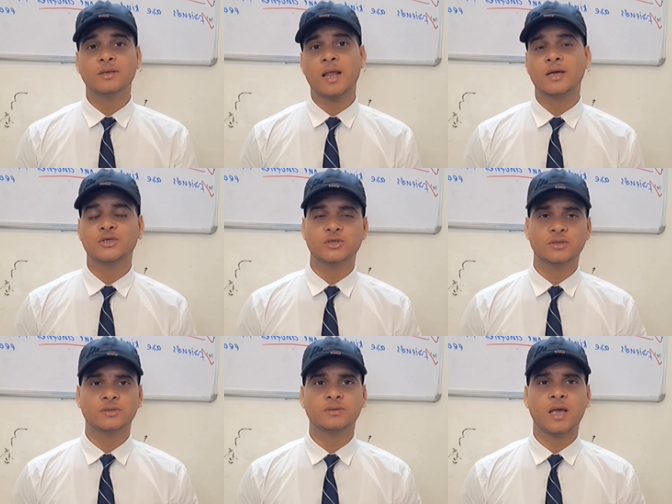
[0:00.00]

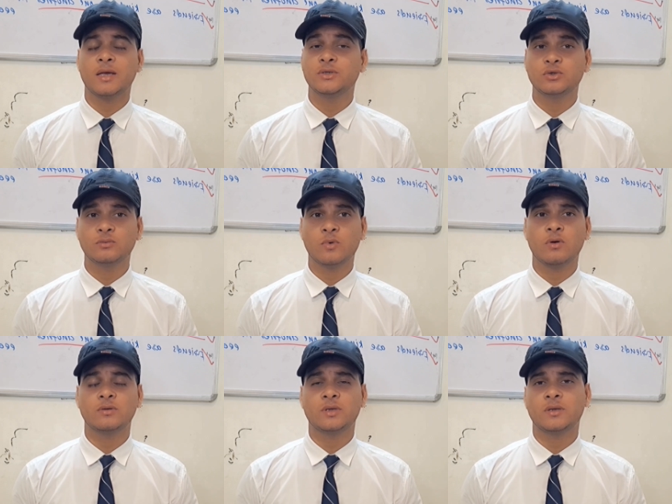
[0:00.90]
lectures, and do
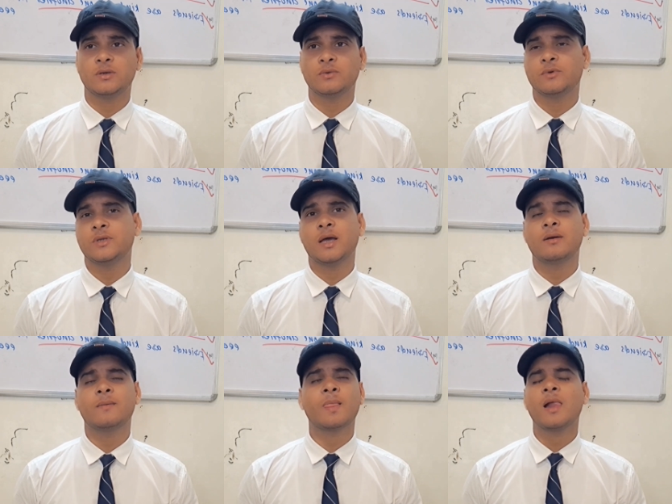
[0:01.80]
more things with
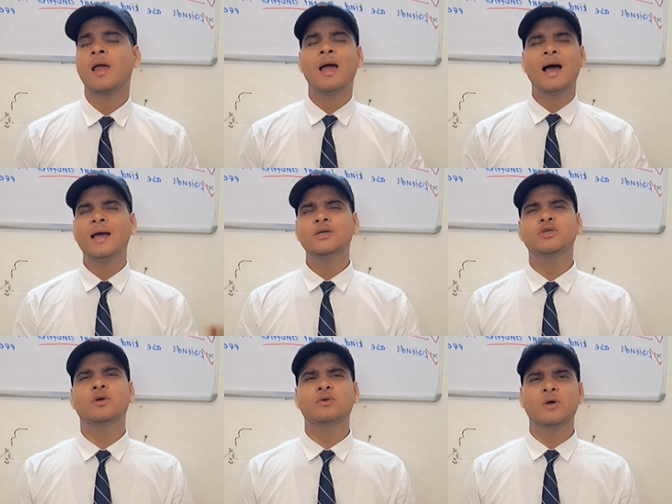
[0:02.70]
that. I
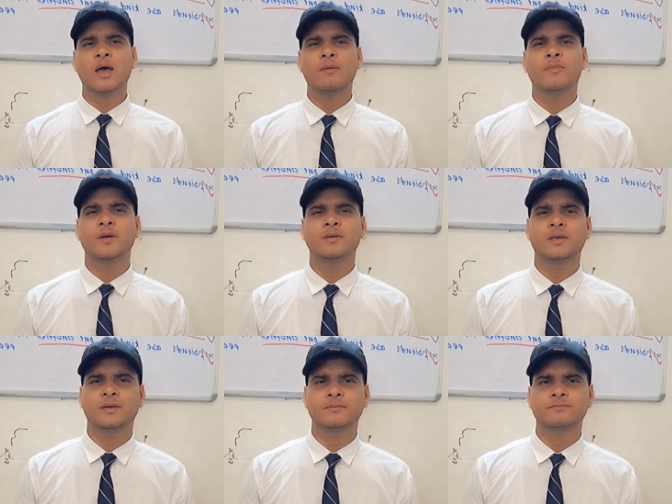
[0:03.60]
told you
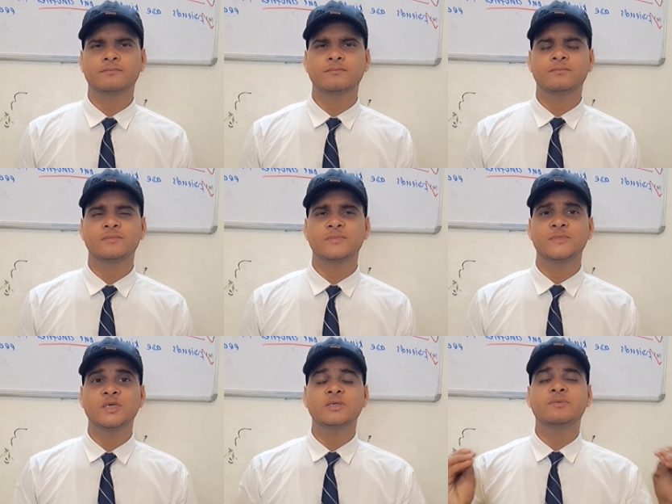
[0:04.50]
everything.
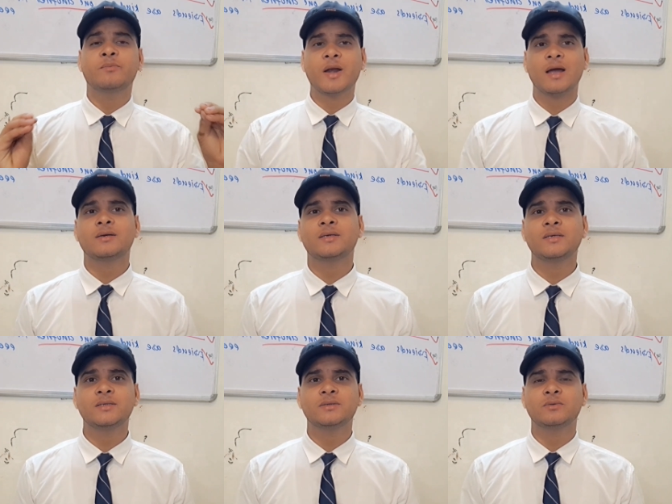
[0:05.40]
Just
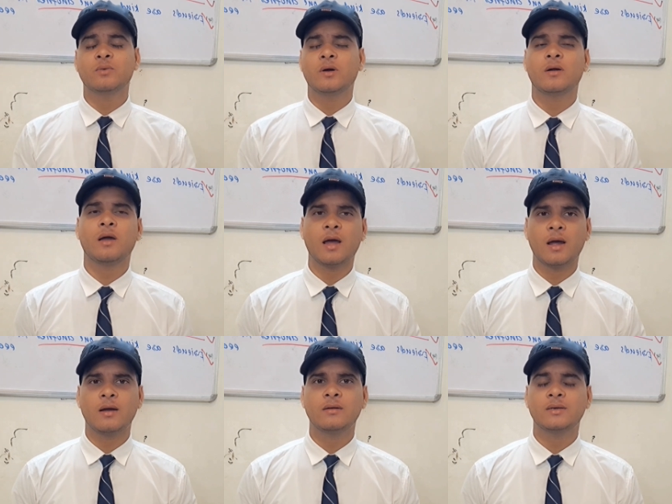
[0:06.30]
practice, work
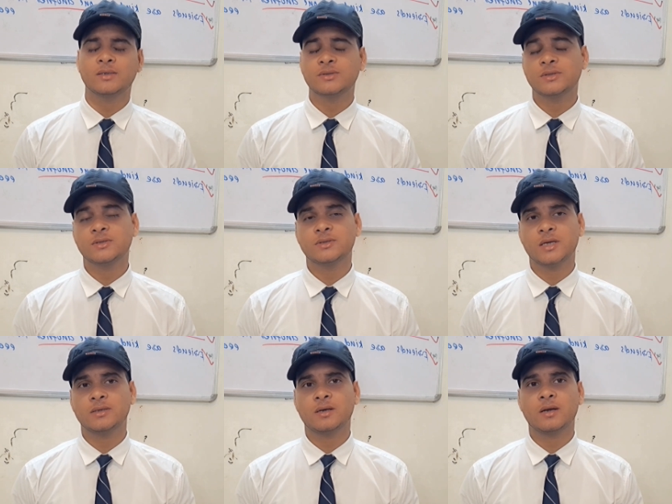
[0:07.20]
hard
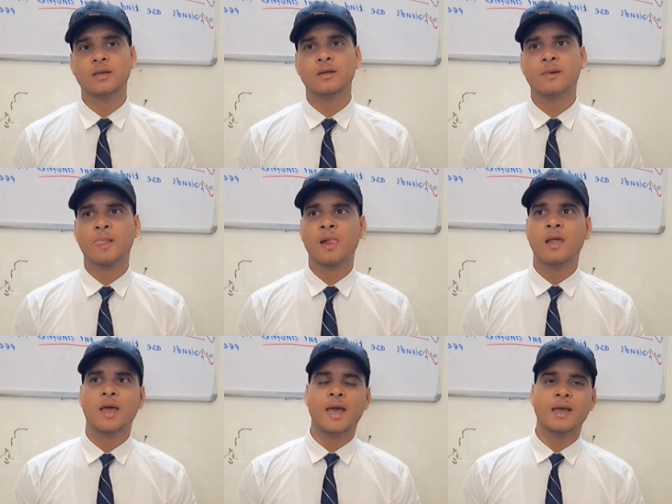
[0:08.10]
consistently,
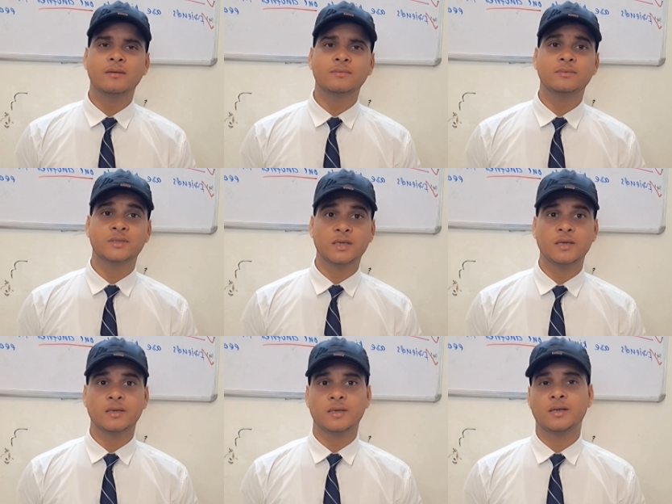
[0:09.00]
and
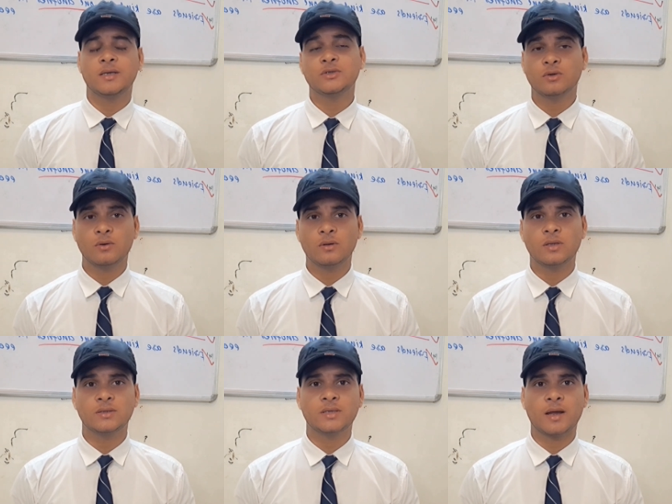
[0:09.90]
think in English all
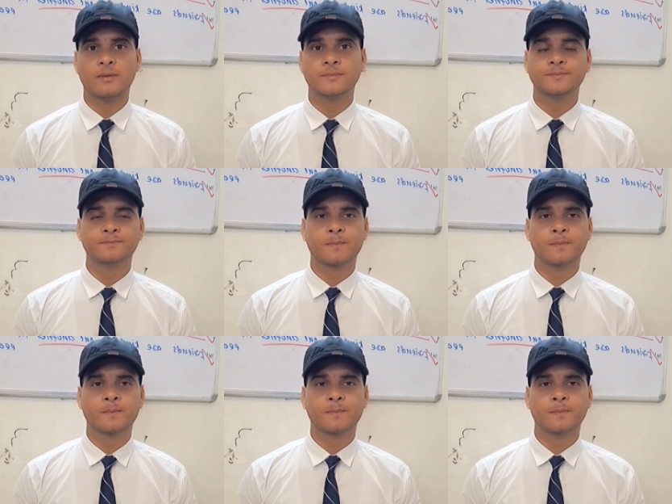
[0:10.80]
the time.